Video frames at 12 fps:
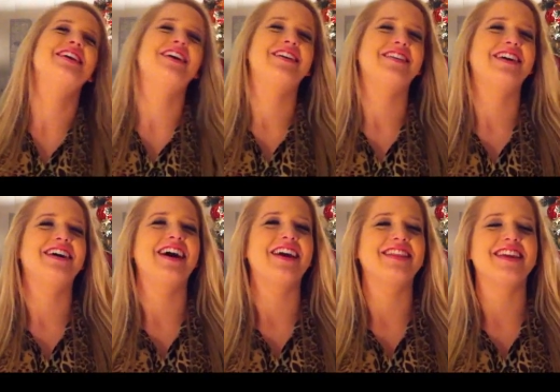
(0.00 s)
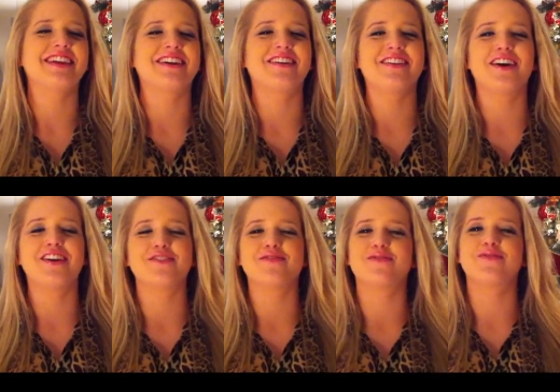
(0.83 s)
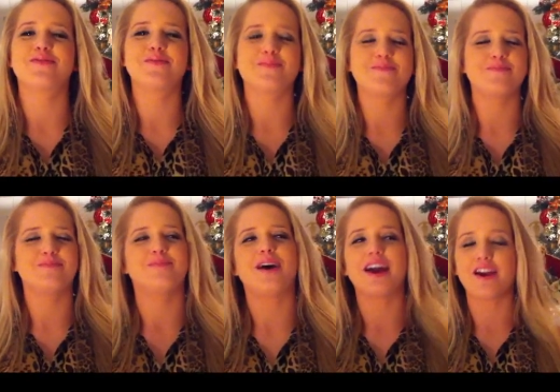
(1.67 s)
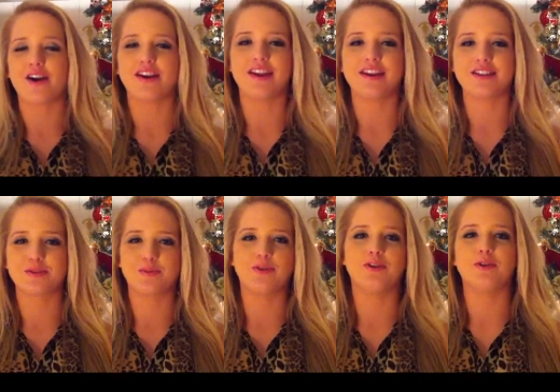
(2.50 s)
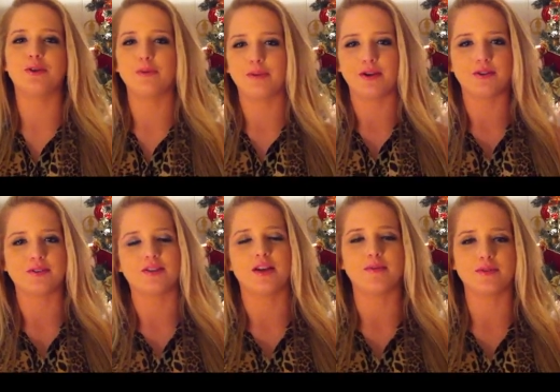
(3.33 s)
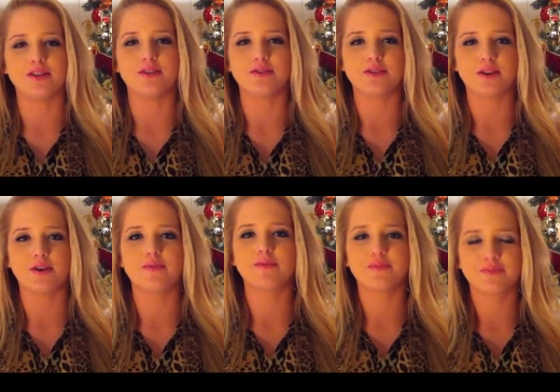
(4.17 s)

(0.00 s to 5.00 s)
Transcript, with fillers: so uh, I think a lot of my audience will appeal to them too. So.